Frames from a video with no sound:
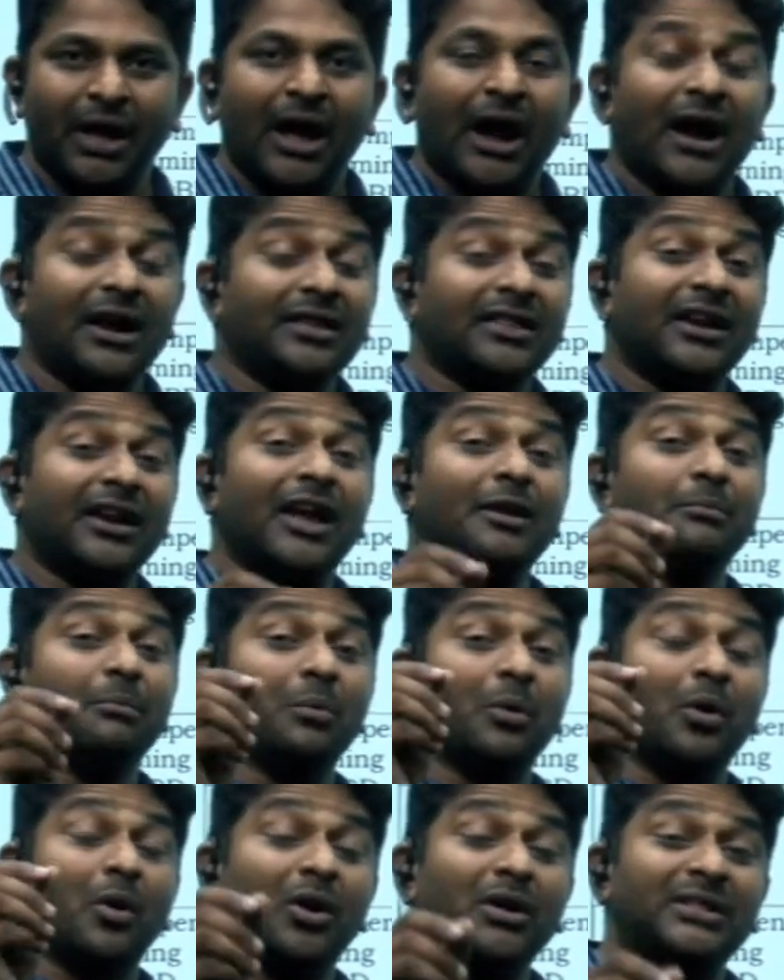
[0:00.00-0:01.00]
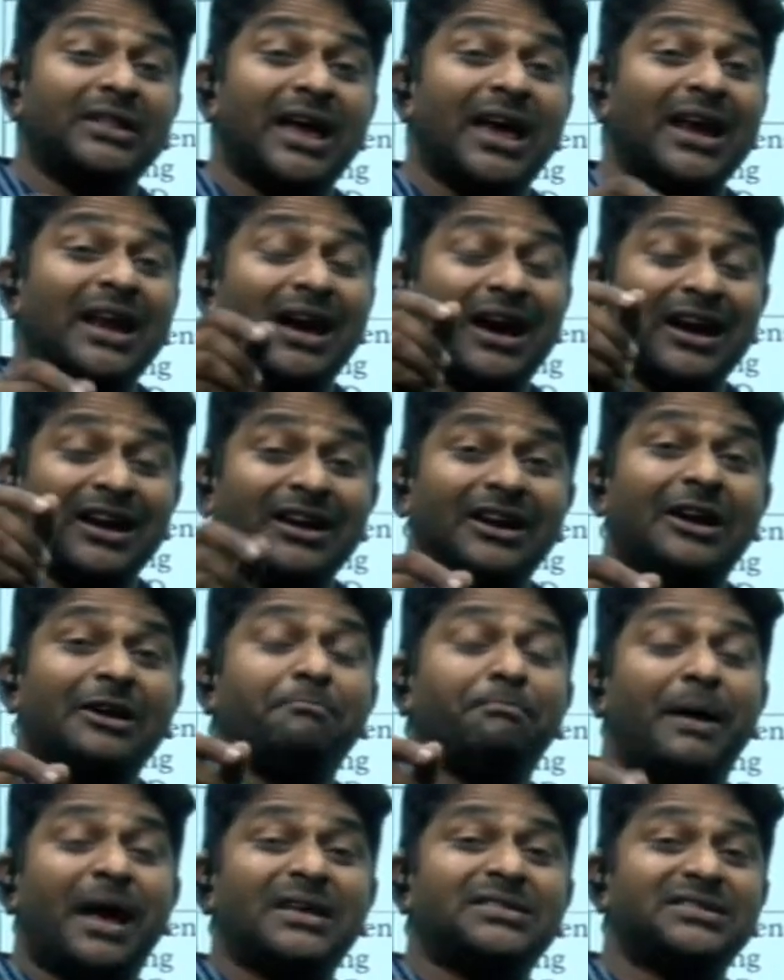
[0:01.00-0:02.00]
And there are more than
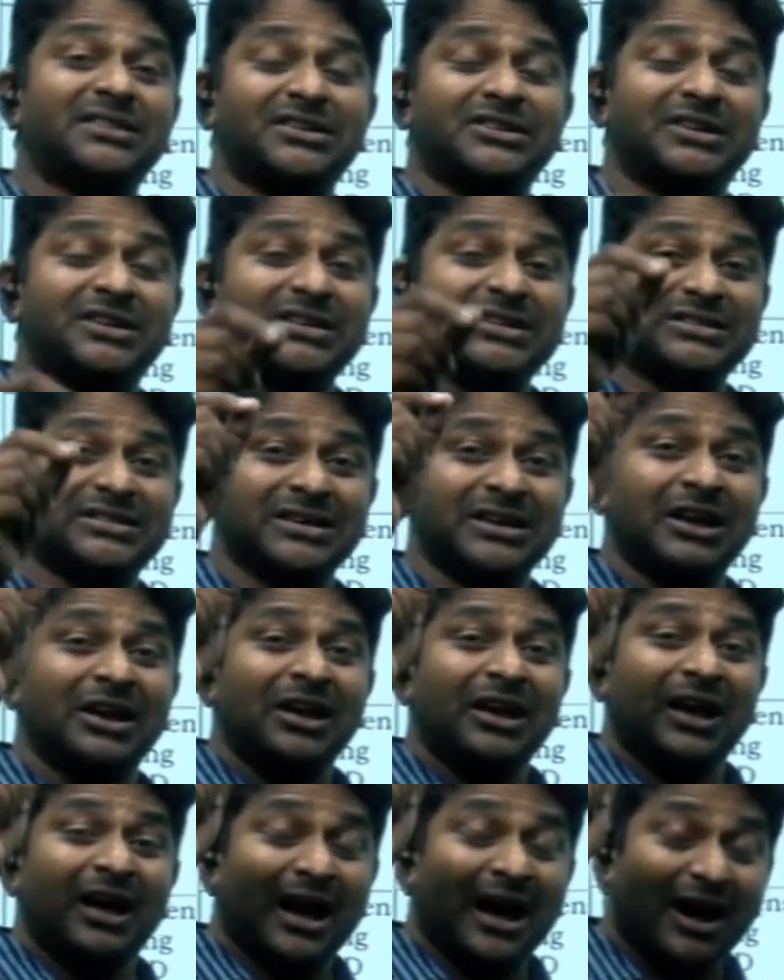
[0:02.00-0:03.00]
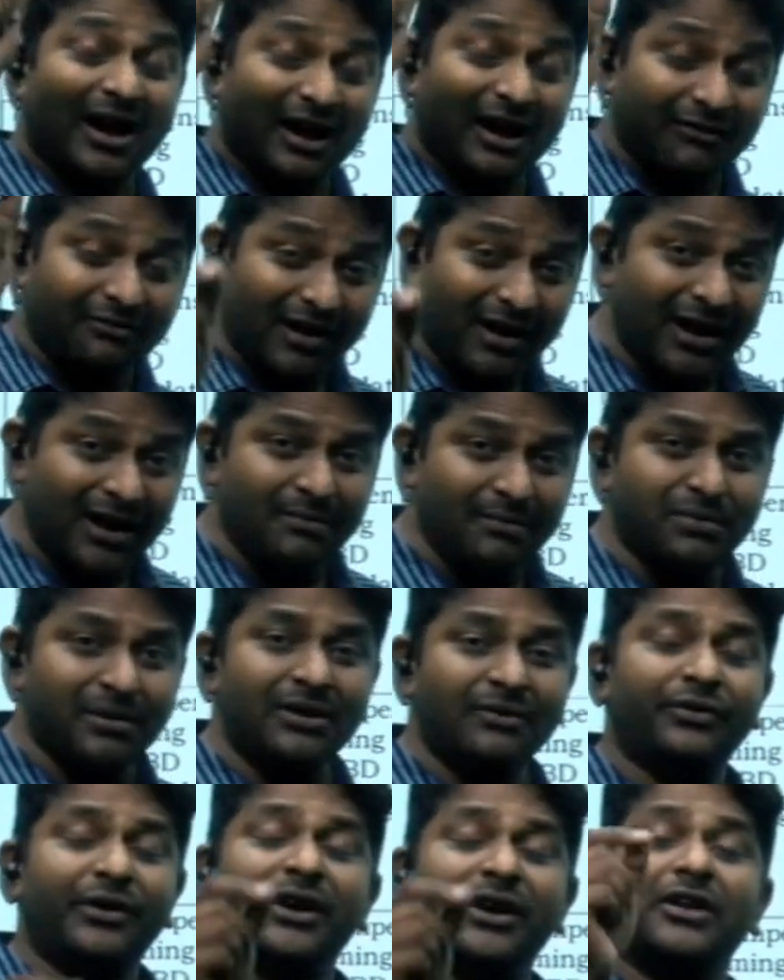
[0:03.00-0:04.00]
100 passages are
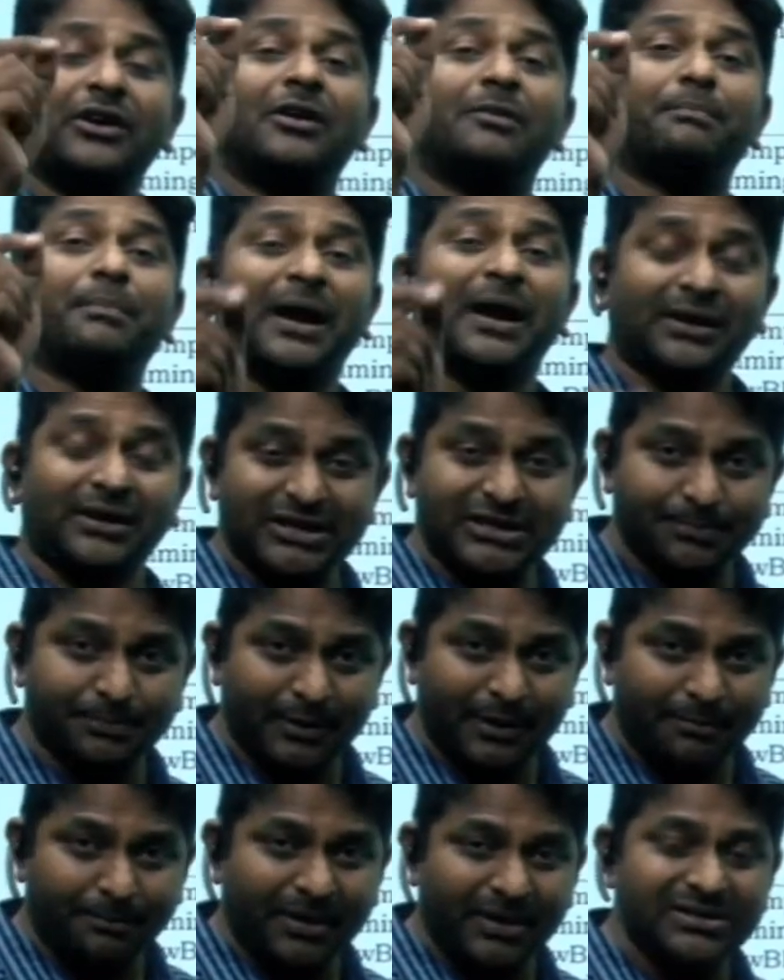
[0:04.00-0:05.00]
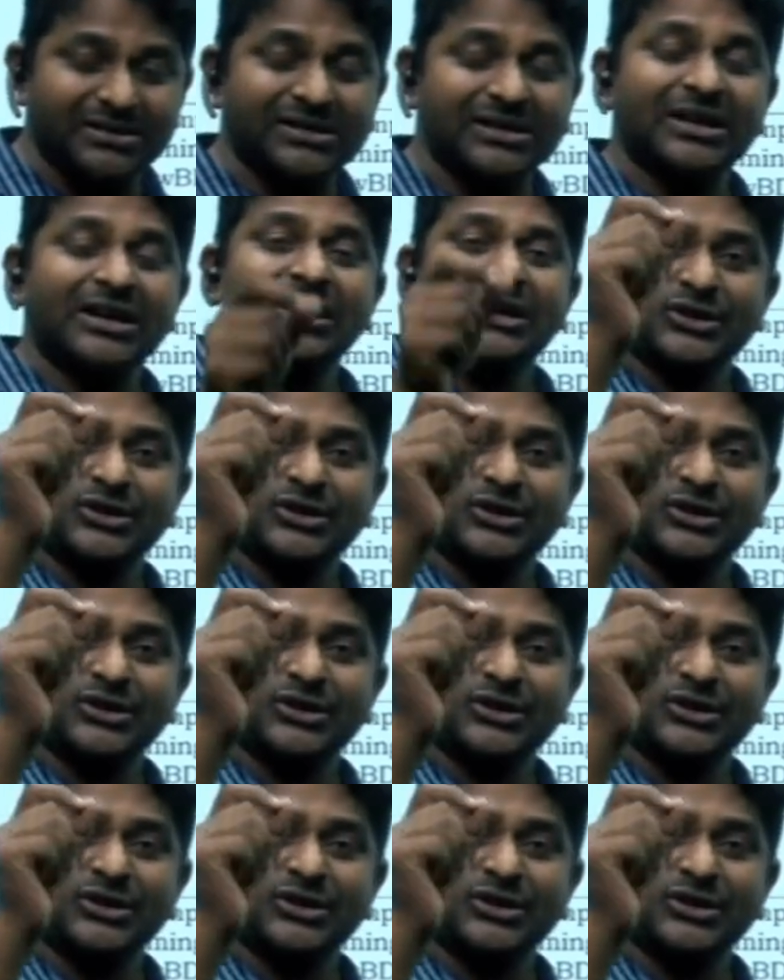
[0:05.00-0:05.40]
available for your practice purpose.